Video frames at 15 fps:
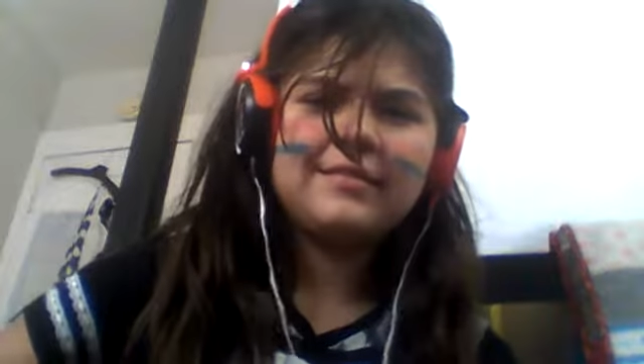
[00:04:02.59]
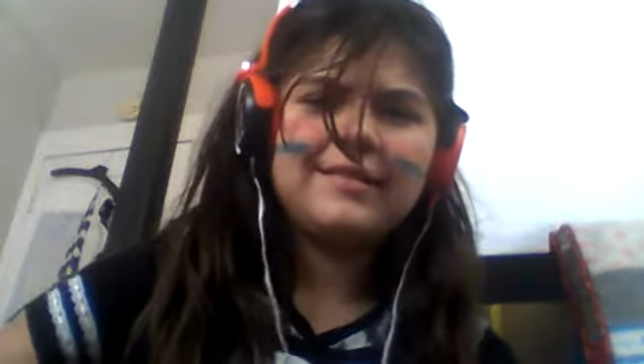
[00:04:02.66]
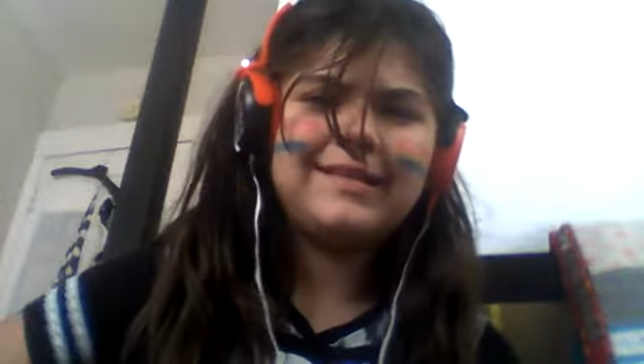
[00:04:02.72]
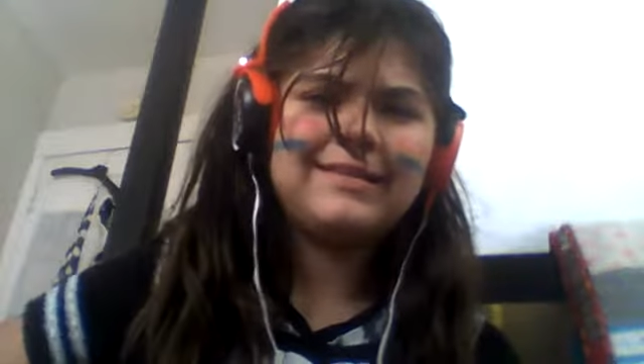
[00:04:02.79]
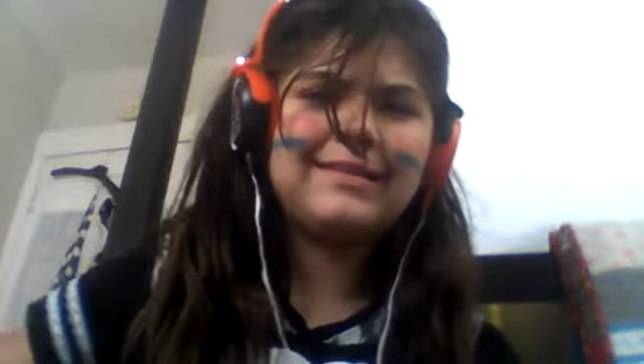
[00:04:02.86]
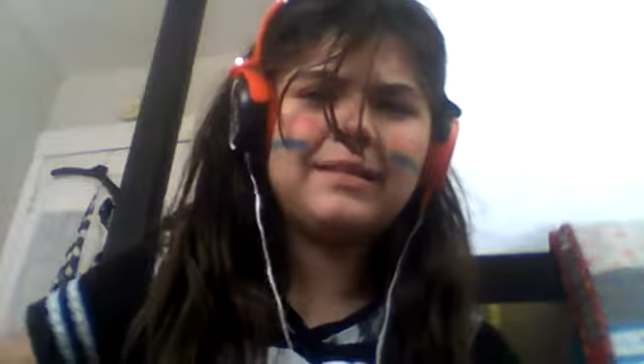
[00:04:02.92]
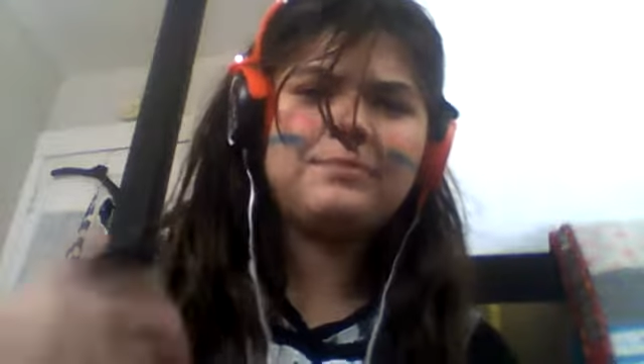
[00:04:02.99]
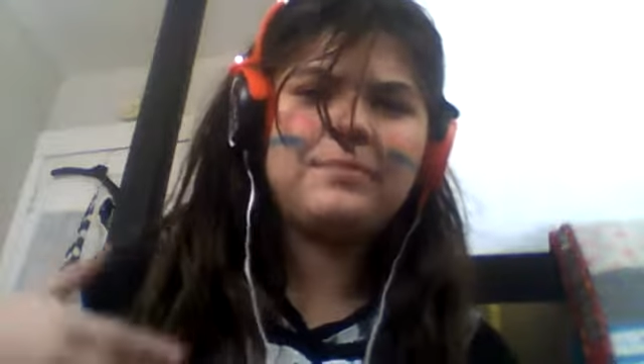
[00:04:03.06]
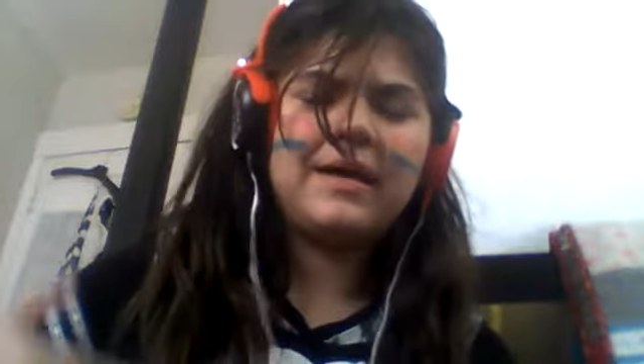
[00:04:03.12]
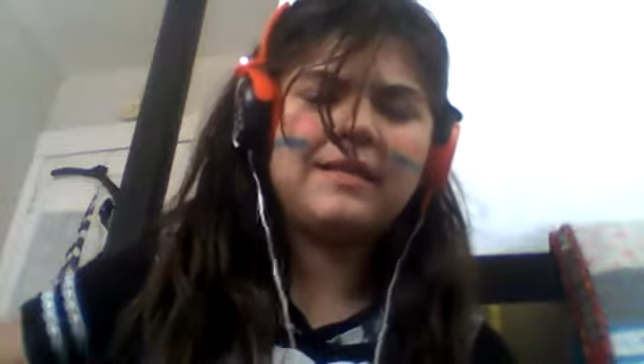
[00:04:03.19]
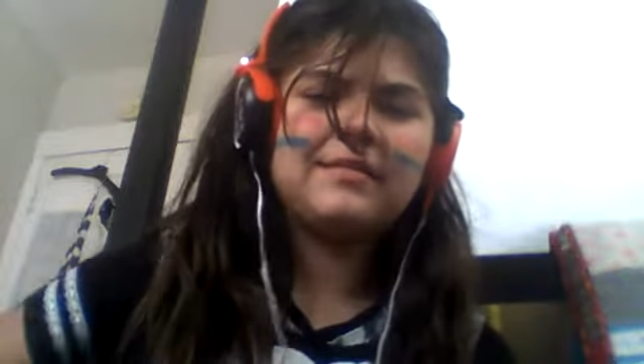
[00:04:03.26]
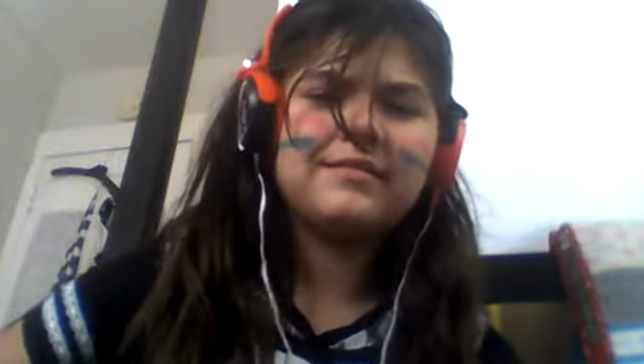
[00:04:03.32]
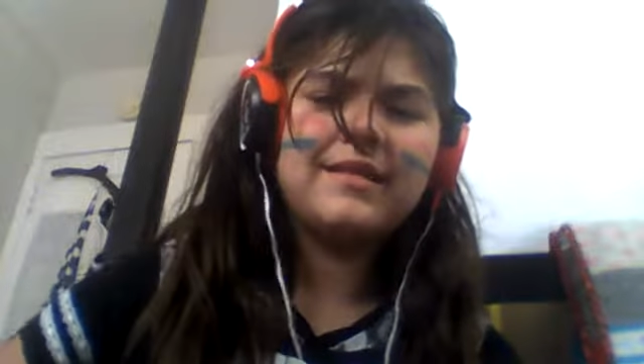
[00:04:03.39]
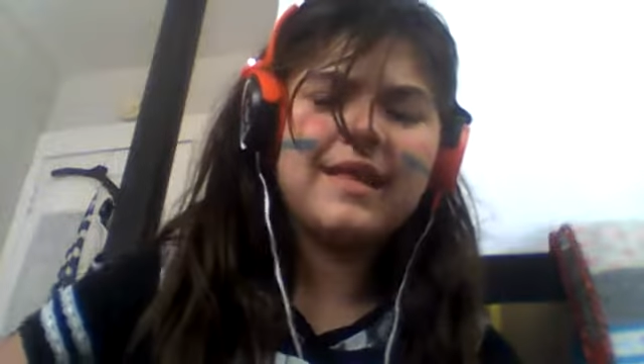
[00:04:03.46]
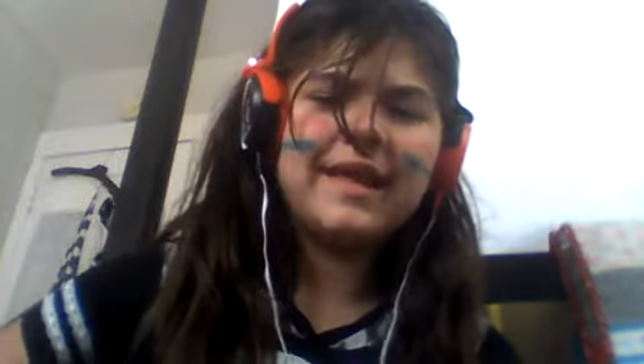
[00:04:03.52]
This is the best
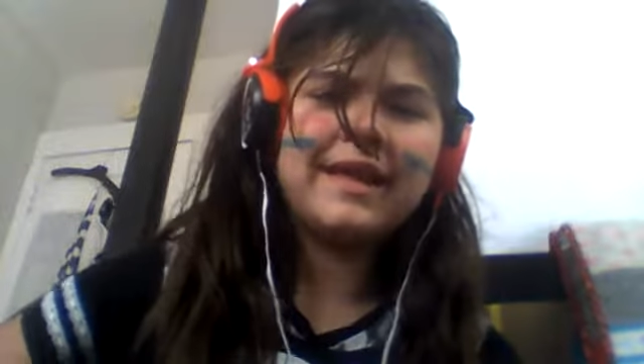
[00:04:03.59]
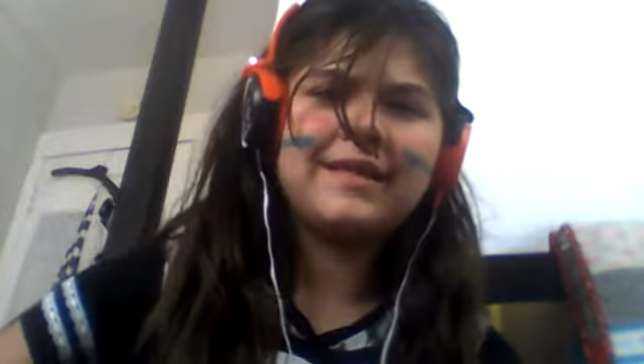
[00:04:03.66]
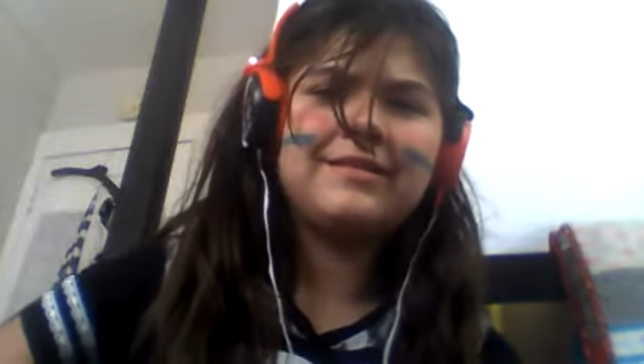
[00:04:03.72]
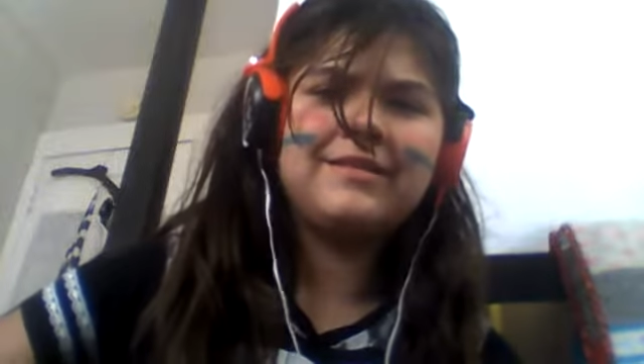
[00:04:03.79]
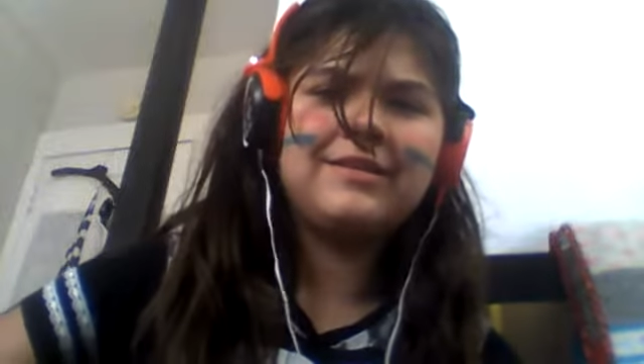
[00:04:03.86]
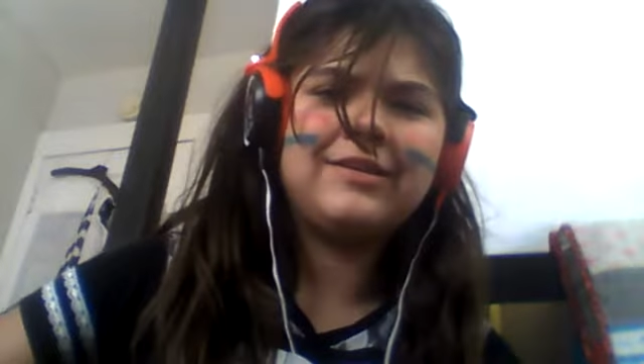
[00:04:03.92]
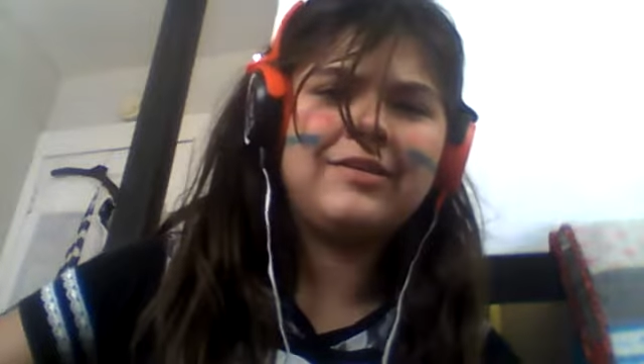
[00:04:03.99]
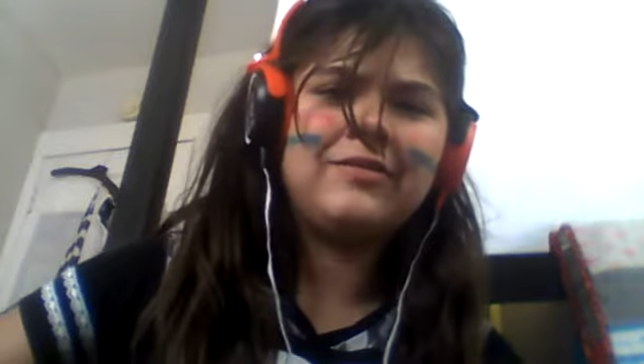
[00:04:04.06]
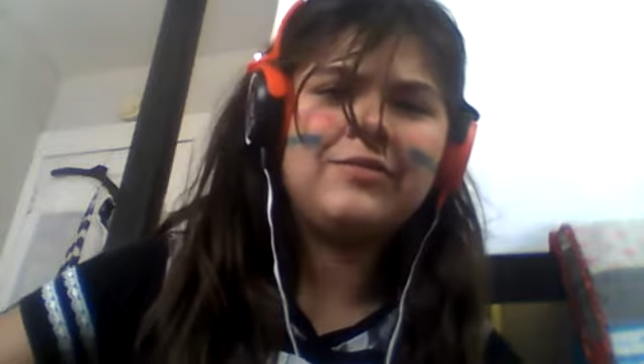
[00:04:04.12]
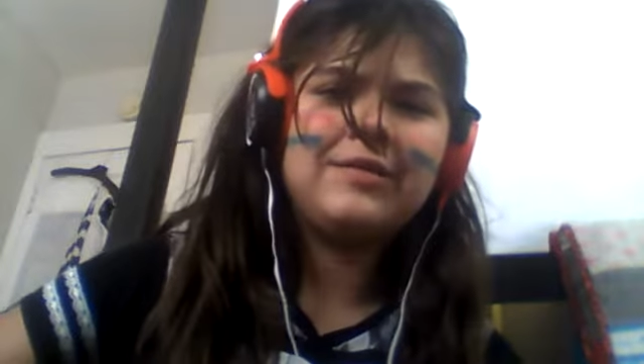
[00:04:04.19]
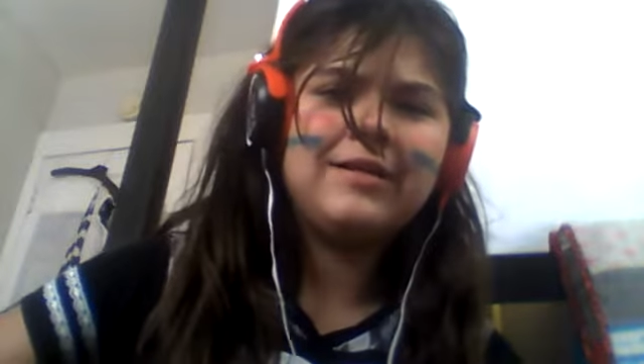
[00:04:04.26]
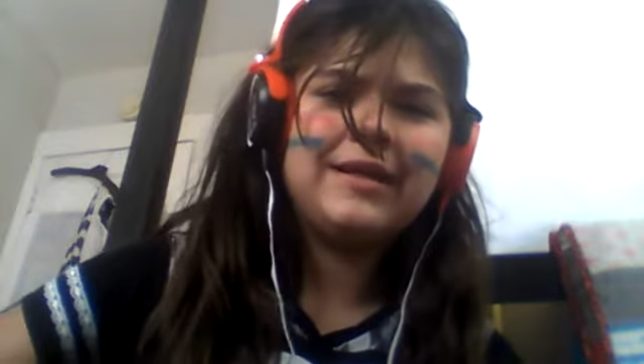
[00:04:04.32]
I can do.